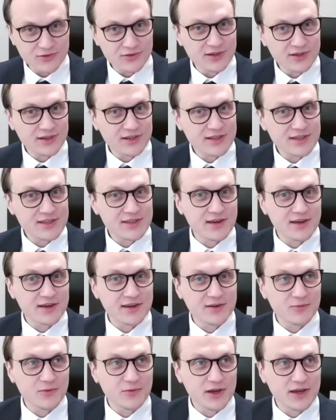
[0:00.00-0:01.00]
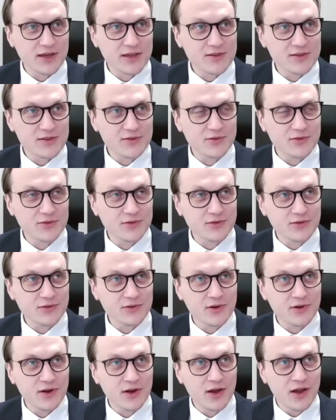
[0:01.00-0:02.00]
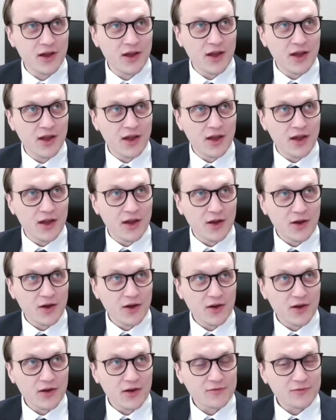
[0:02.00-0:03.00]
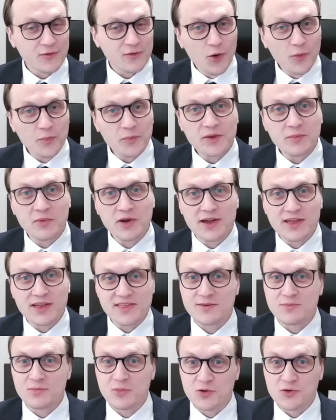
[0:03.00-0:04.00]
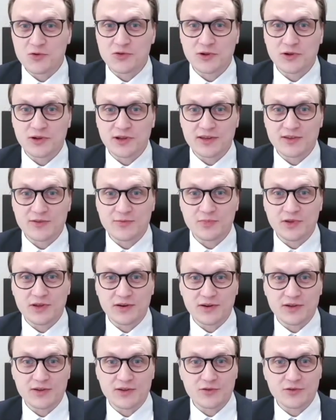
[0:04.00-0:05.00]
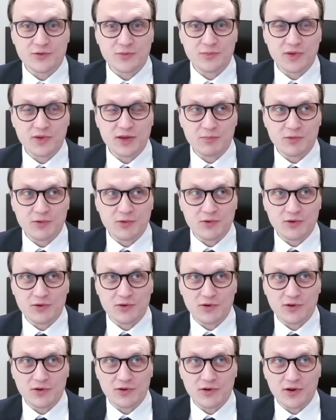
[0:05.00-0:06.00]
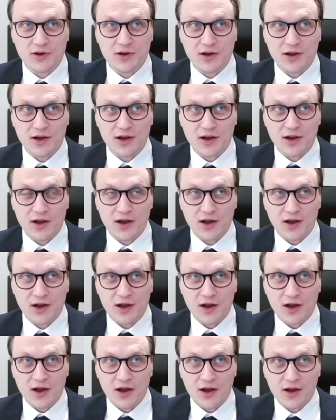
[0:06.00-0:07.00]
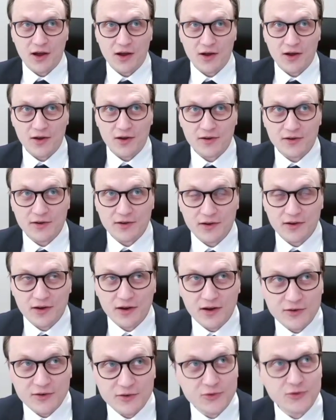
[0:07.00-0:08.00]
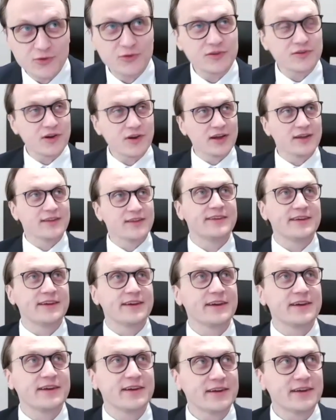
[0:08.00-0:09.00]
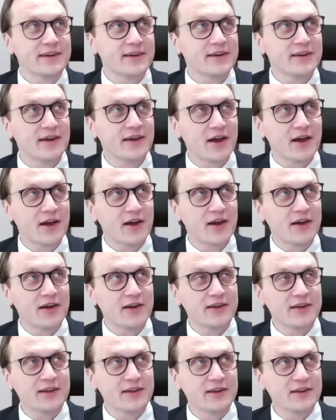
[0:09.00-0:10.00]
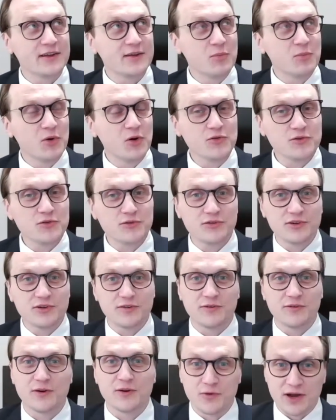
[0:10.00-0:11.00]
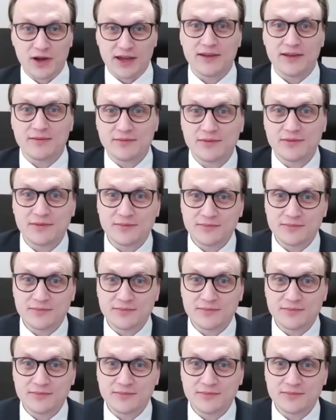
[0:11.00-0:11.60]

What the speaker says: you can design ways to kind of optimize the emotional experience so people do the right thing in an emotion-driven way.